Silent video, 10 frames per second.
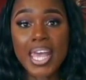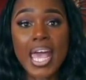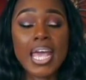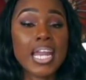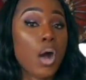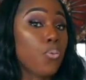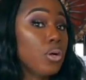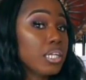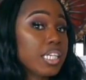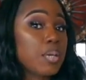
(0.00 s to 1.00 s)
And I
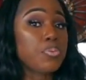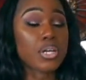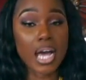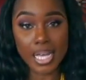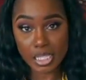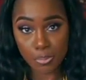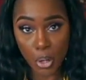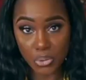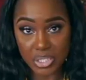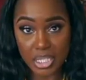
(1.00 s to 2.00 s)
will keep you guys
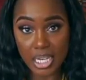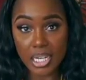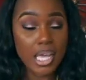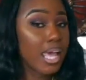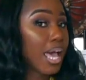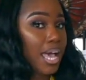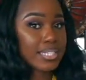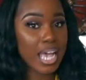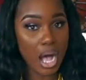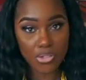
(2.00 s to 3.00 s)
posted
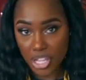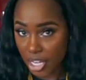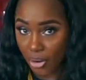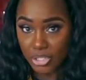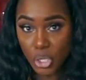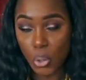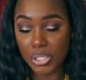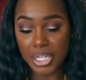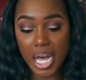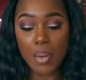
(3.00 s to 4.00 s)
as how the hair is
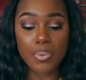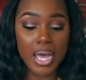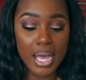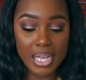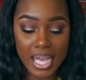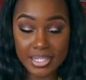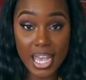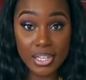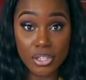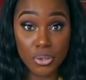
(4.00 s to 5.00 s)
holding up as
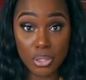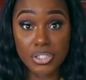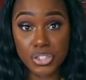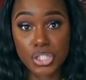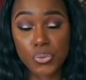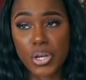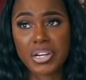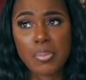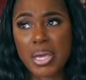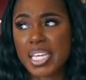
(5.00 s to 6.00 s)
I, you know, continue
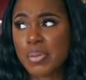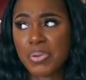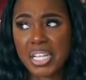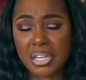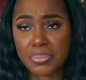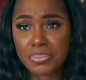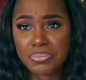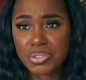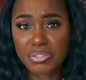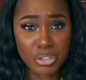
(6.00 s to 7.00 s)
wearing. I may keep it in
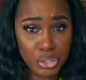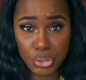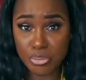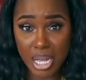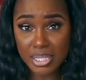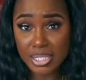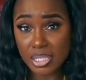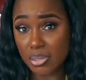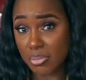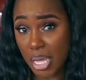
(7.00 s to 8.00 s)
for 2
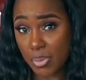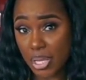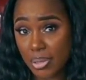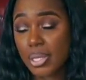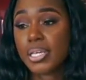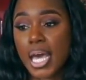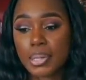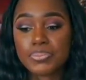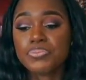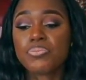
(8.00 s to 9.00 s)
months, maybe, yeah.
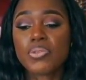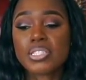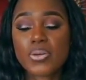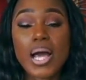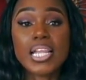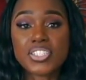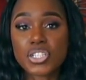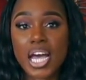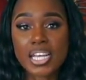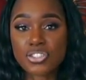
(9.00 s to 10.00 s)
So I'll let
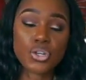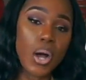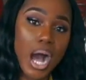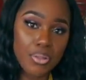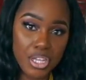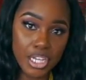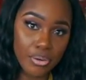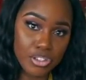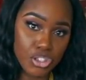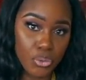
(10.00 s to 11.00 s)
you guys know how the
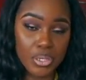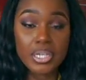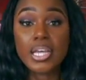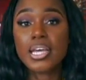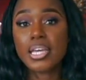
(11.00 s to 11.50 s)
hair is doing.